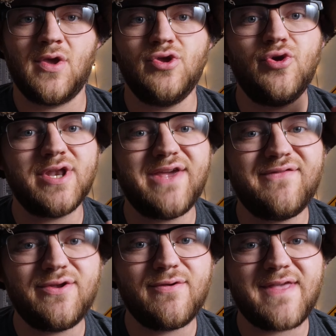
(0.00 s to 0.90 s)
You can even
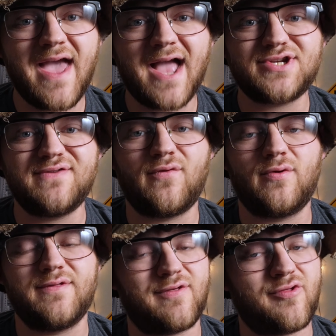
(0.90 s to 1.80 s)
use the Action 4
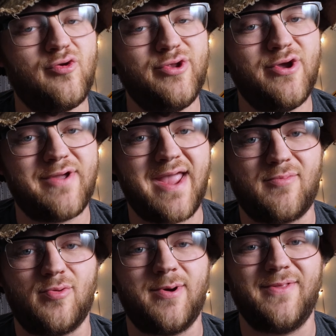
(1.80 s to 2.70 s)
as a studio
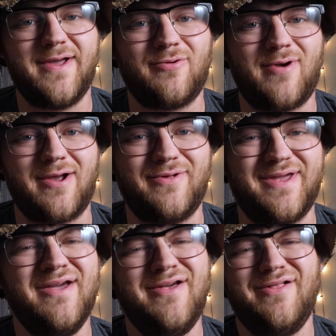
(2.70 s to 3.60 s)
camera when lit correctly.
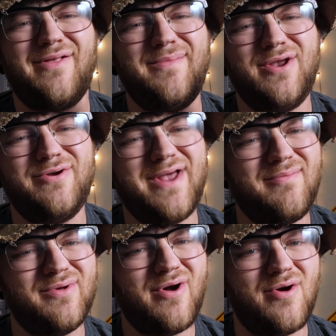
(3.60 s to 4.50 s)
Let me know down
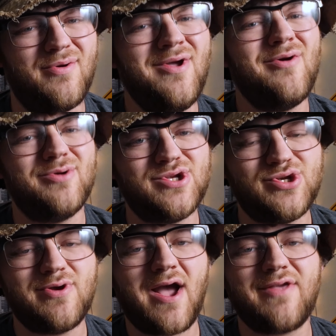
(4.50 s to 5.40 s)
below, would
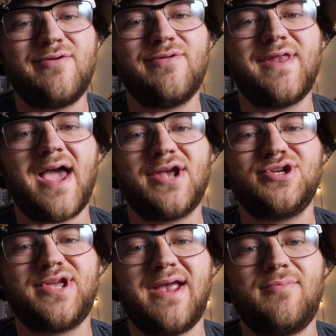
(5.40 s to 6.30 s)
you guys use an action
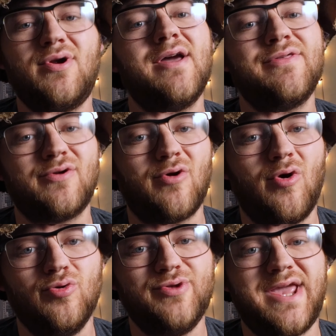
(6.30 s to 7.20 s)
camera as your
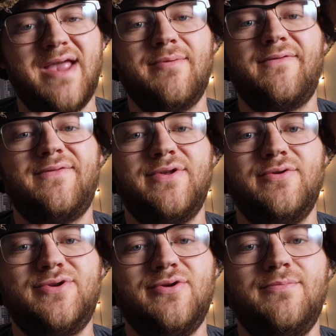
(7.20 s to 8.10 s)
only camera for
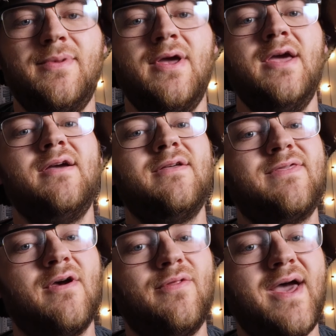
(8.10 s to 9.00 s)
YouTube?
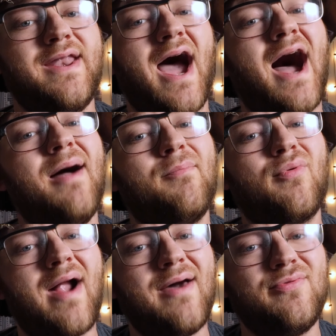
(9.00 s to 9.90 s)
Till then, I'm
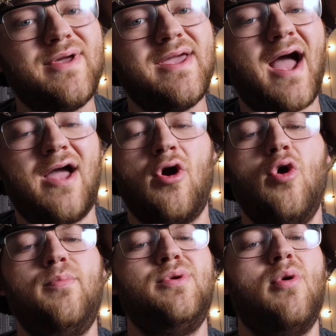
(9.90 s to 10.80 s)
Bradley. I
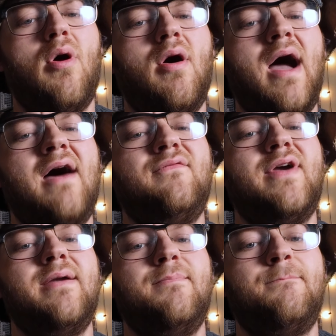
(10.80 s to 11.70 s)
hope you all have
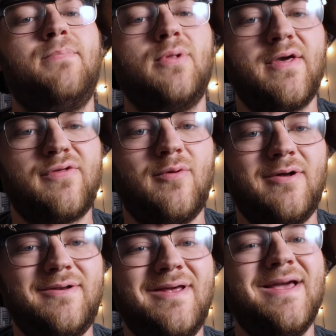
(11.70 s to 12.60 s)
a blessed
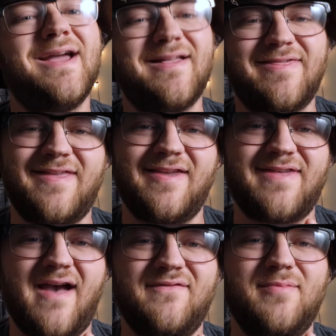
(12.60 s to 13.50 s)
one and stay
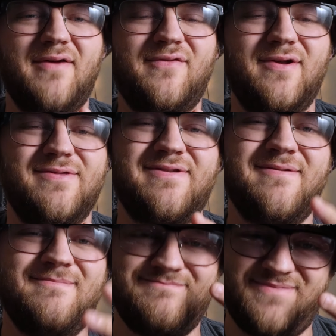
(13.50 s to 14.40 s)
savvy, my friends.
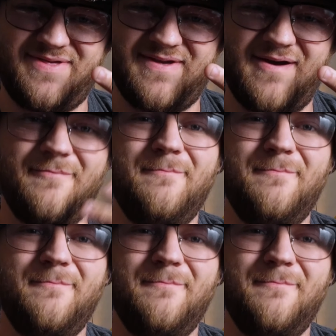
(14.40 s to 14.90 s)
Peace out.